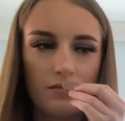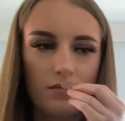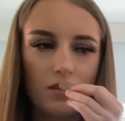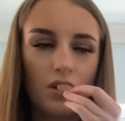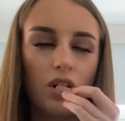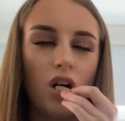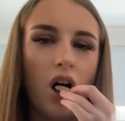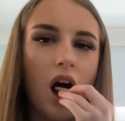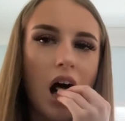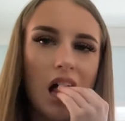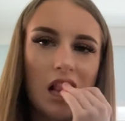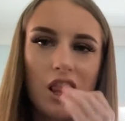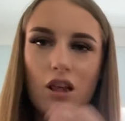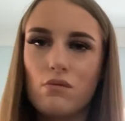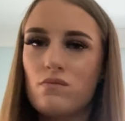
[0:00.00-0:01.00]
Oh,
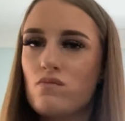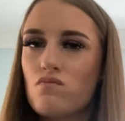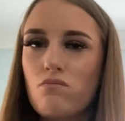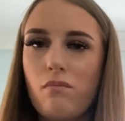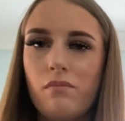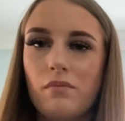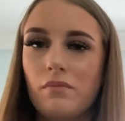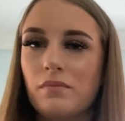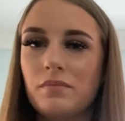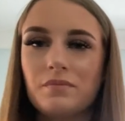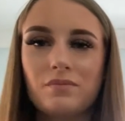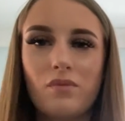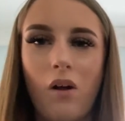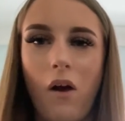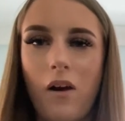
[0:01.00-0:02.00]

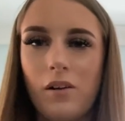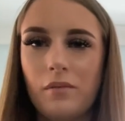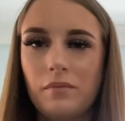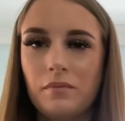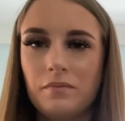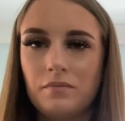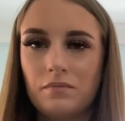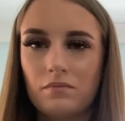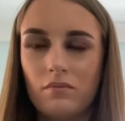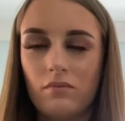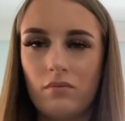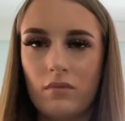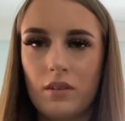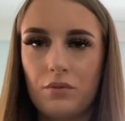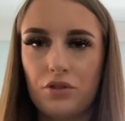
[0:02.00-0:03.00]

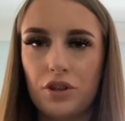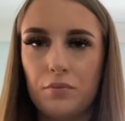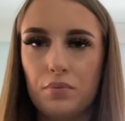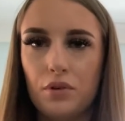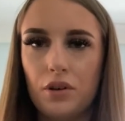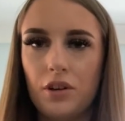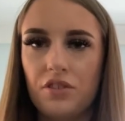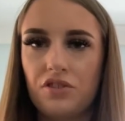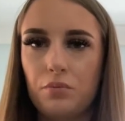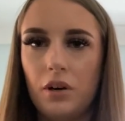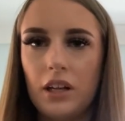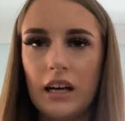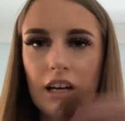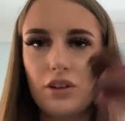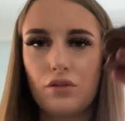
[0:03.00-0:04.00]
mm. I'm just going to put a
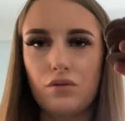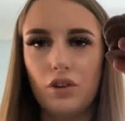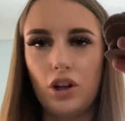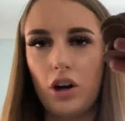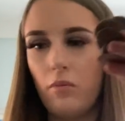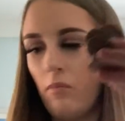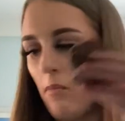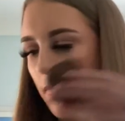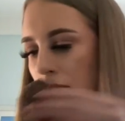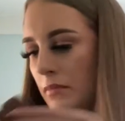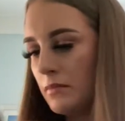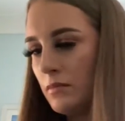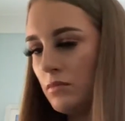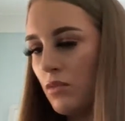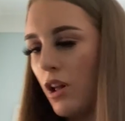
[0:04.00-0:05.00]
small handful on
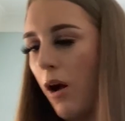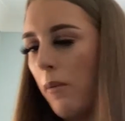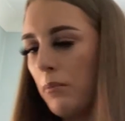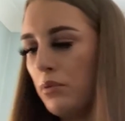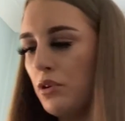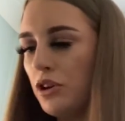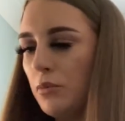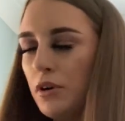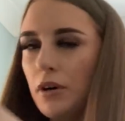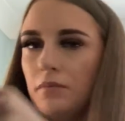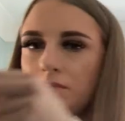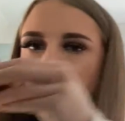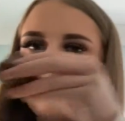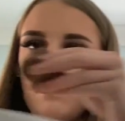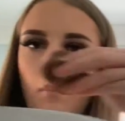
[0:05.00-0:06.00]
and put them
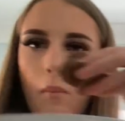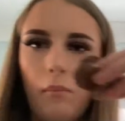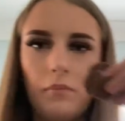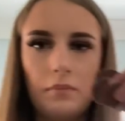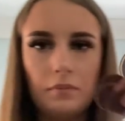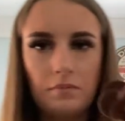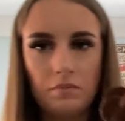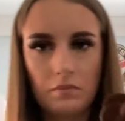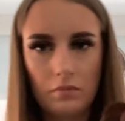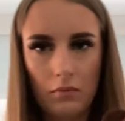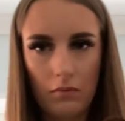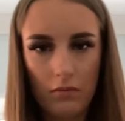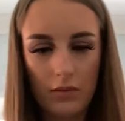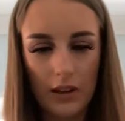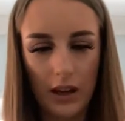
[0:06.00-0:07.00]
on.
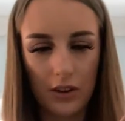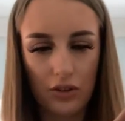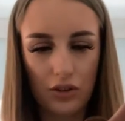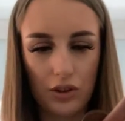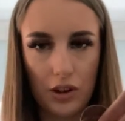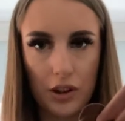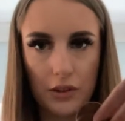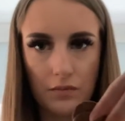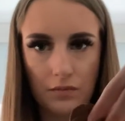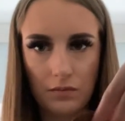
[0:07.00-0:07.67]
Like so.